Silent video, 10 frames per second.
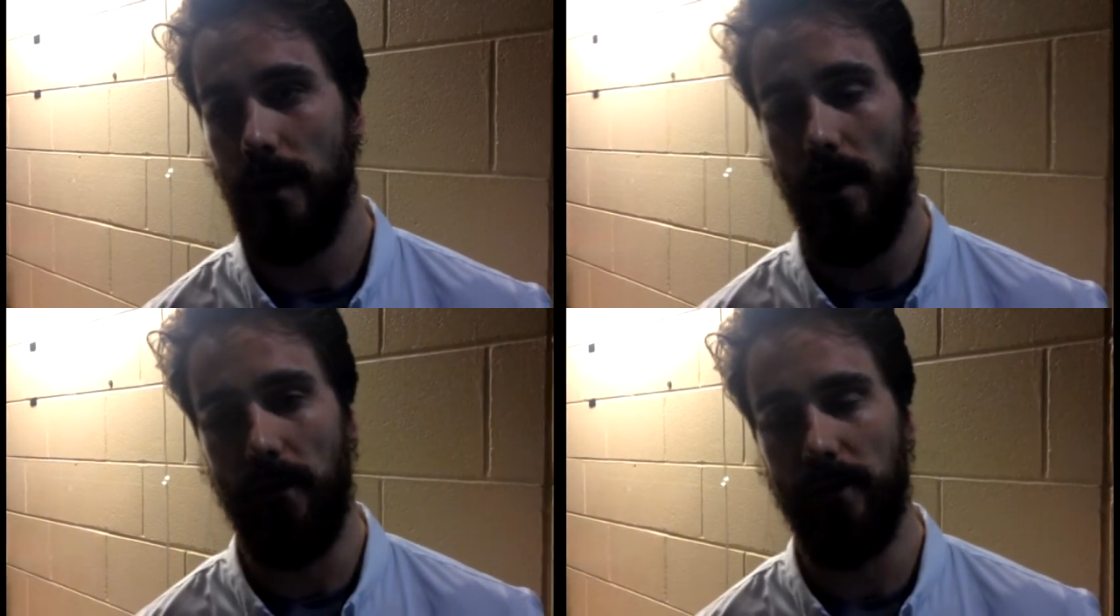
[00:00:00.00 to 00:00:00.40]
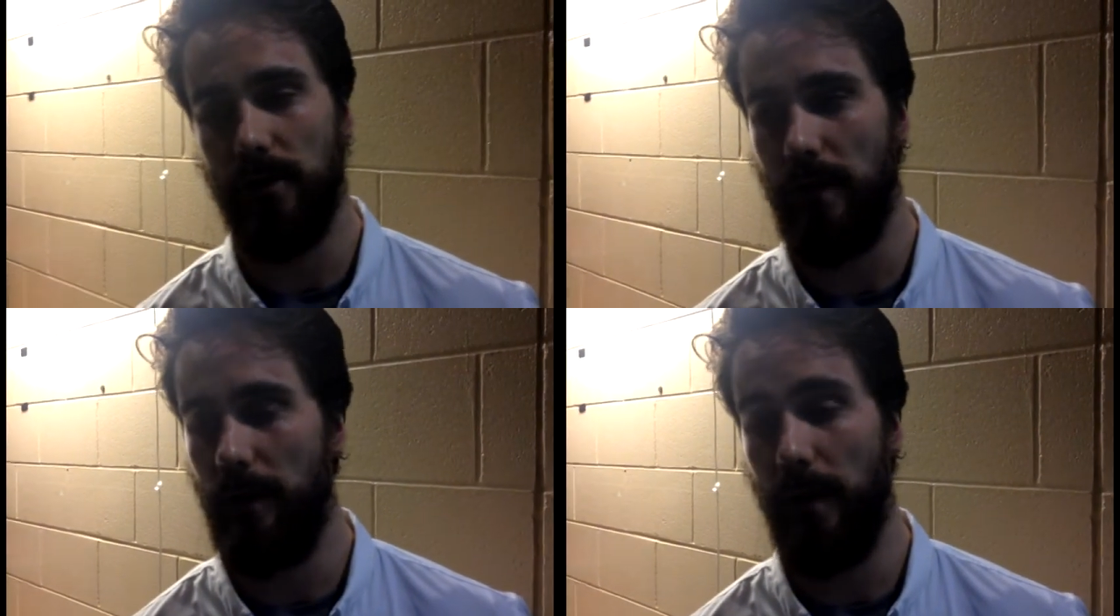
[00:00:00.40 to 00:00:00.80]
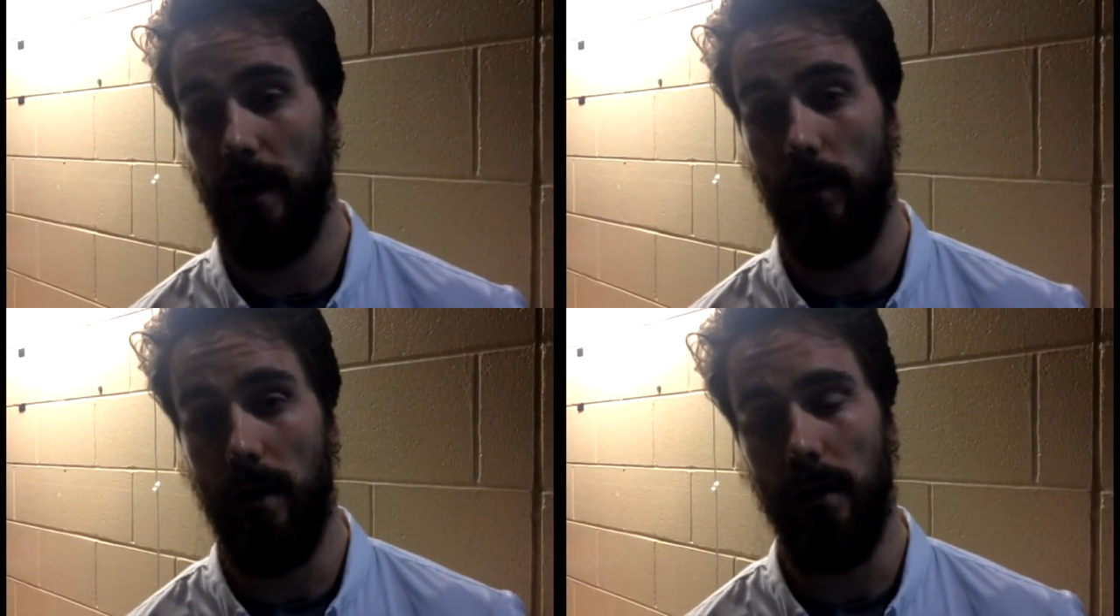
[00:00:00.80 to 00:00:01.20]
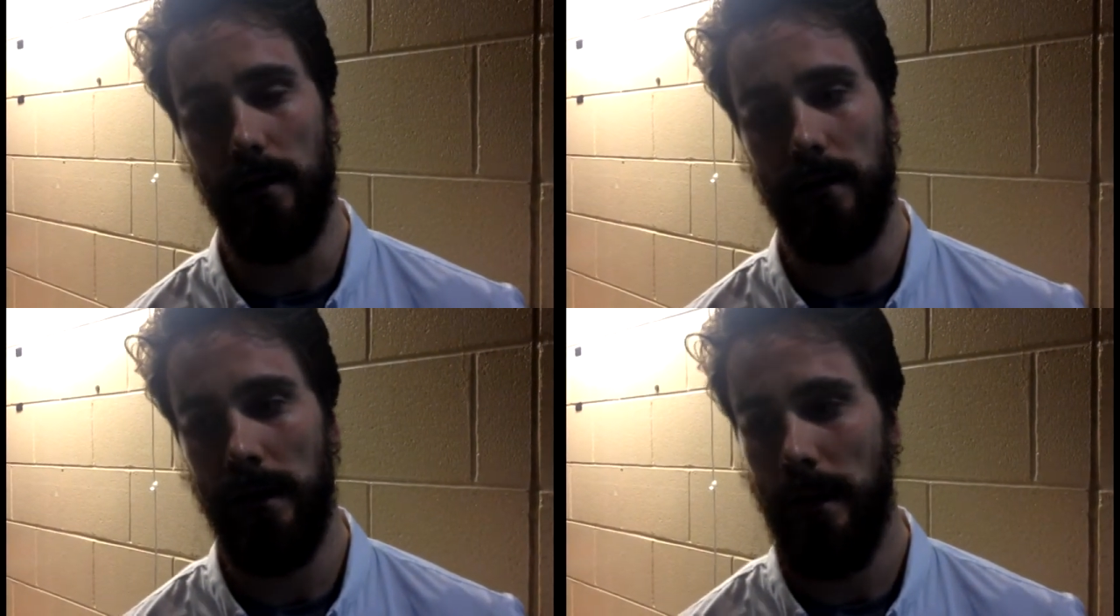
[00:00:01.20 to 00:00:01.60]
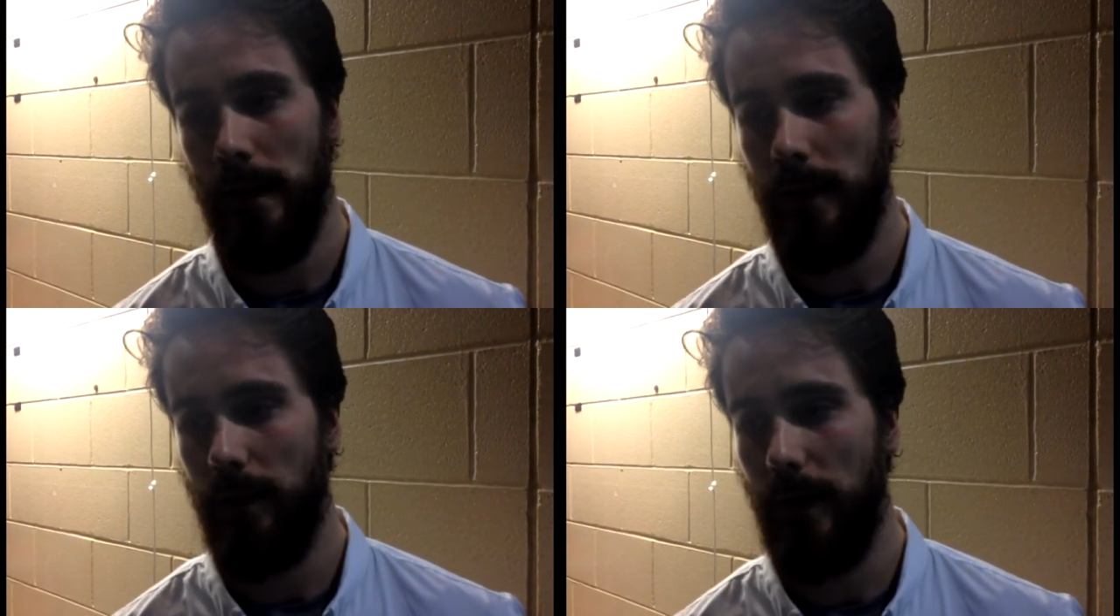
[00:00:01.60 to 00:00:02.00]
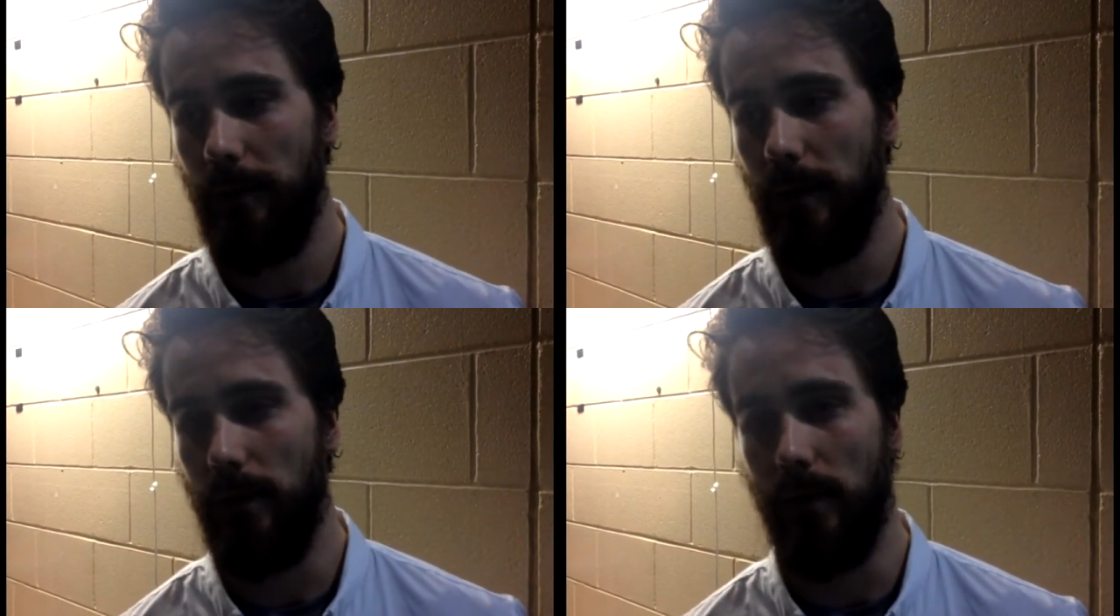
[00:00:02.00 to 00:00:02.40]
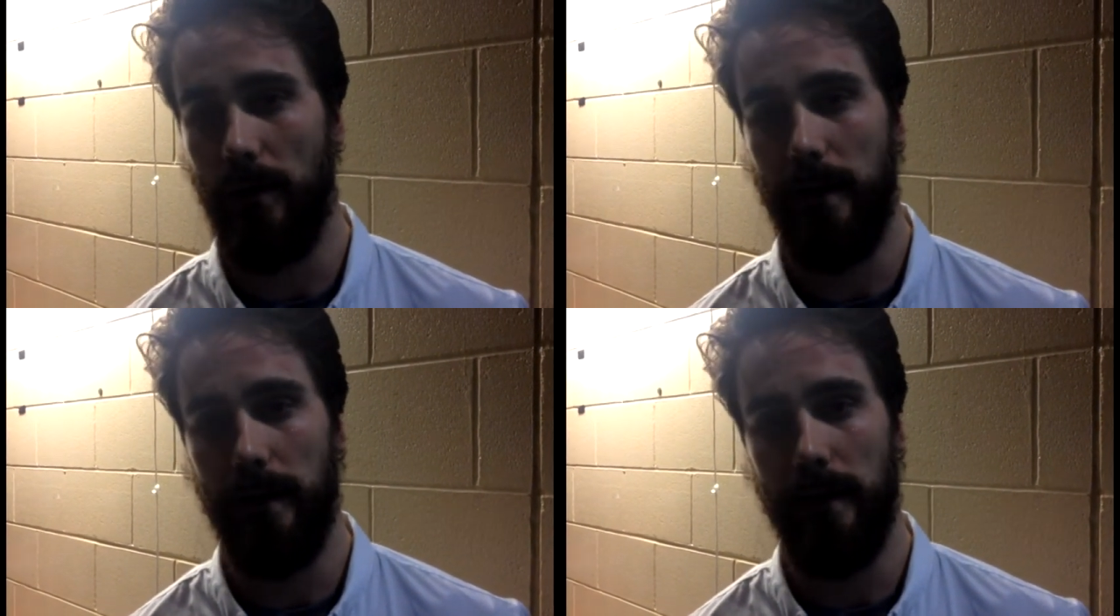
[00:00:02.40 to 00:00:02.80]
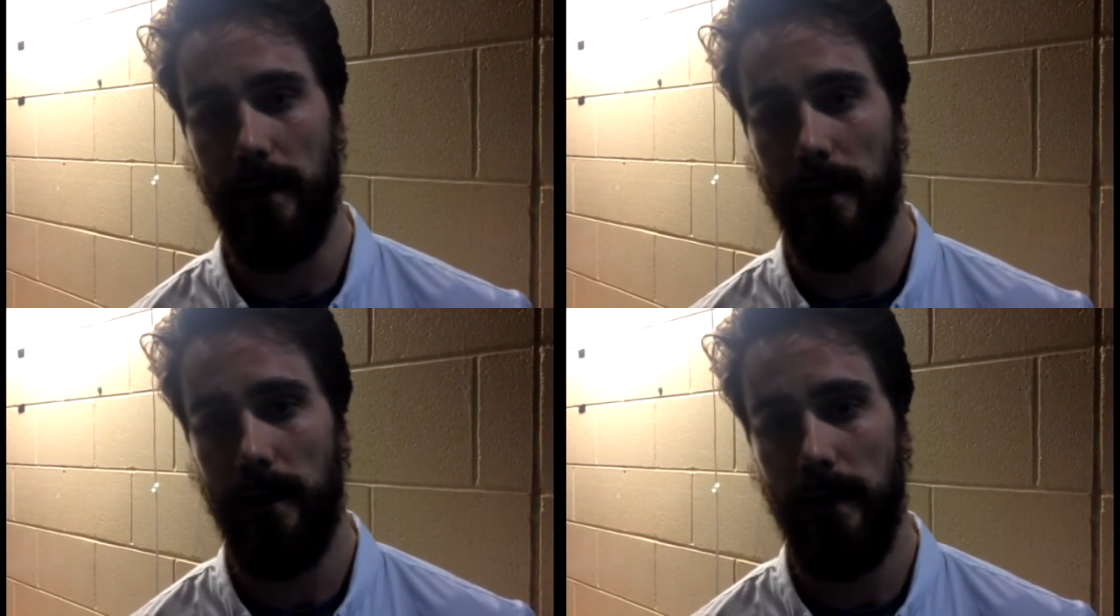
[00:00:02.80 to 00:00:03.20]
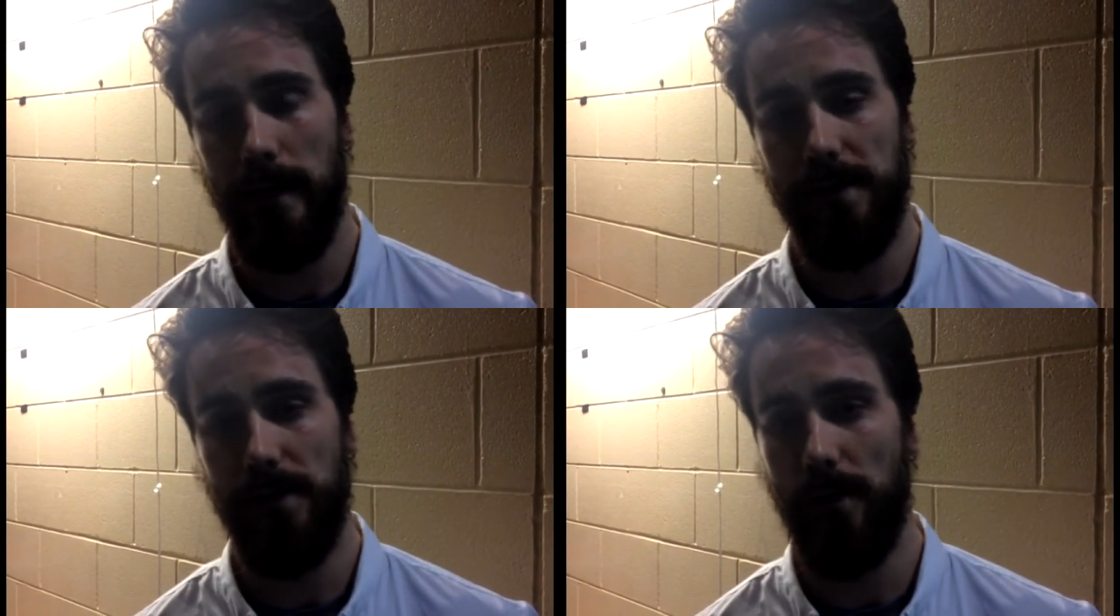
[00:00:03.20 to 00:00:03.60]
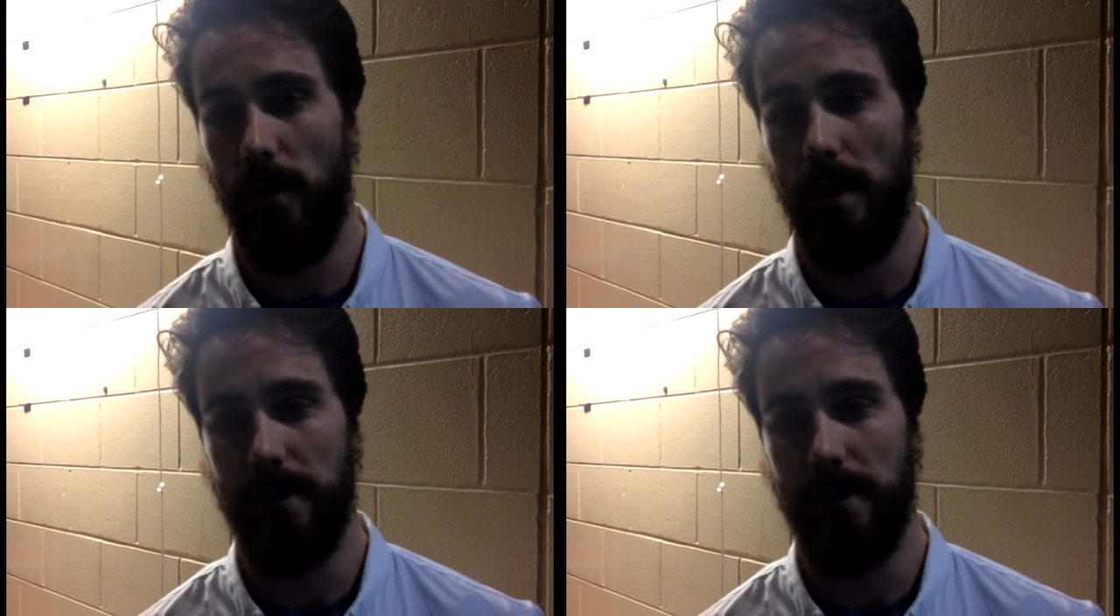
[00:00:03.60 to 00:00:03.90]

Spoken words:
No, for sure, they're playing well, and I play with Lerner, and he's doing well.